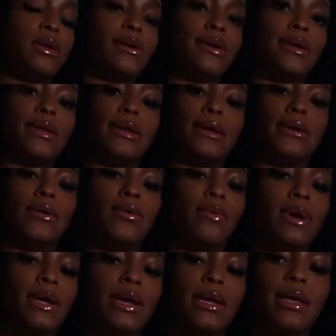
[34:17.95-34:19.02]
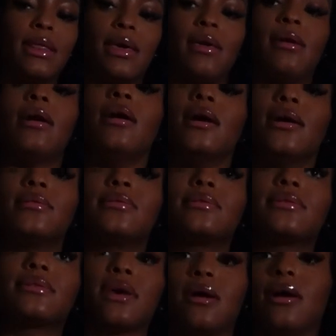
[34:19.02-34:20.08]
It is what it
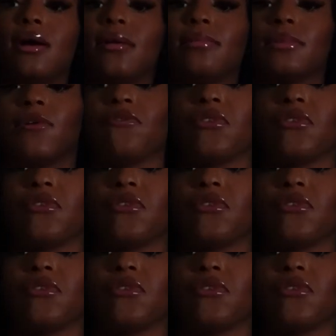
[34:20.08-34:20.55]
is. Um, the